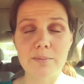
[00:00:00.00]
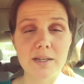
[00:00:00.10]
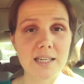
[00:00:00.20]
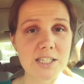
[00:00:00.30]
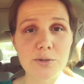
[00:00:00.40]

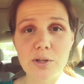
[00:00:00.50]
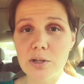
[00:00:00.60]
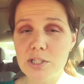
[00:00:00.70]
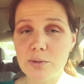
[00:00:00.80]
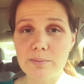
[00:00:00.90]
get too
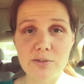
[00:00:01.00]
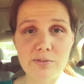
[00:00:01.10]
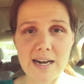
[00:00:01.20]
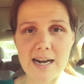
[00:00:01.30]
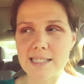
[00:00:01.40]
close to him too
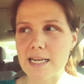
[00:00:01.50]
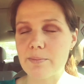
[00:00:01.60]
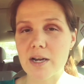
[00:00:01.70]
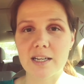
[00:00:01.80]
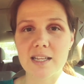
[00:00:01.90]
fast.
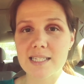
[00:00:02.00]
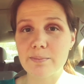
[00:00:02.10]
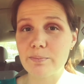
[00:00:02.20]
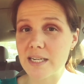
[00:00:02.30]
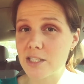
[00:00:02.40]
I'm not going to let
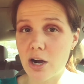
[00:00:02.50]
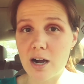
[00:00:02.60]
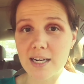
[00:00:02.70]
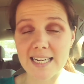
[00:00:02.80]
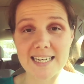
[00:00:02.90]
some big
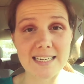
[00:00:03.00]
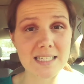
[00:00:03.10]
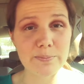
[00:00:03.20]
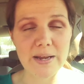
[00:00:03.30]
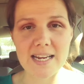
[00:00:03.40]
dog get in
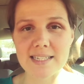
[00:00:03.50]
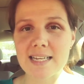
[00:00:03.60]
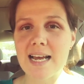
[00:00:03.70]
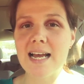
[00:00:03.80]
his space.